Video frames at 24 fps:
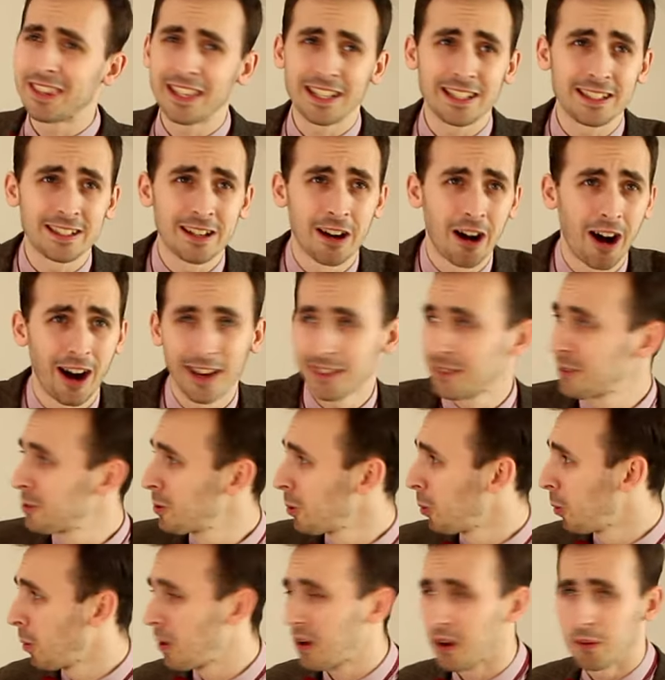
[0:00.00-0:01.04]
think I'd
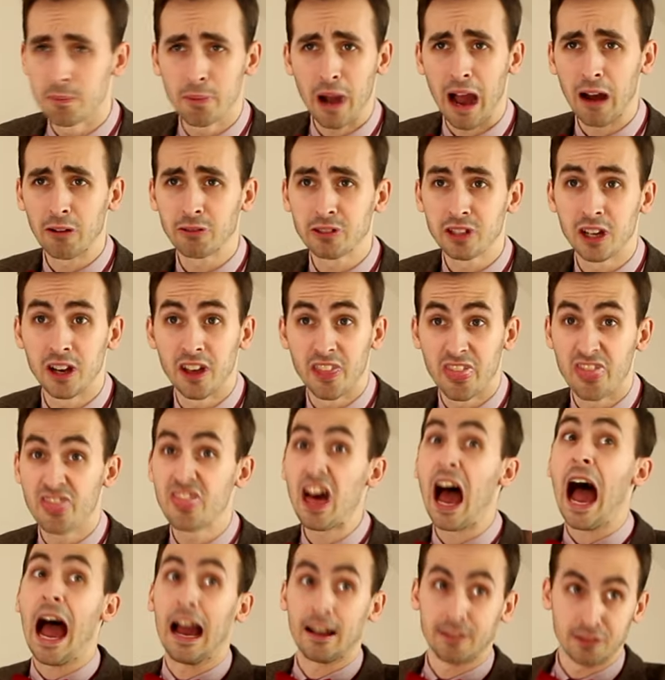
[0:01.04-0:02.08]
talk about her
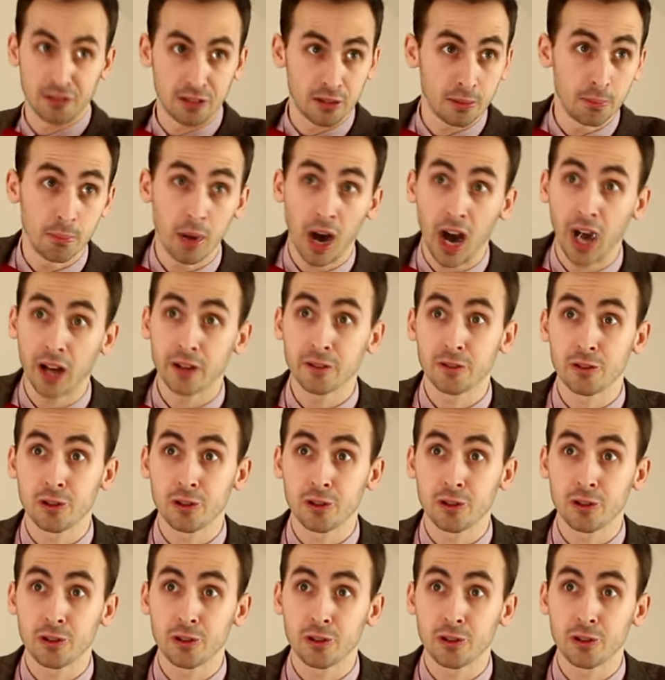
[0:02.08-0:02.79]
that much.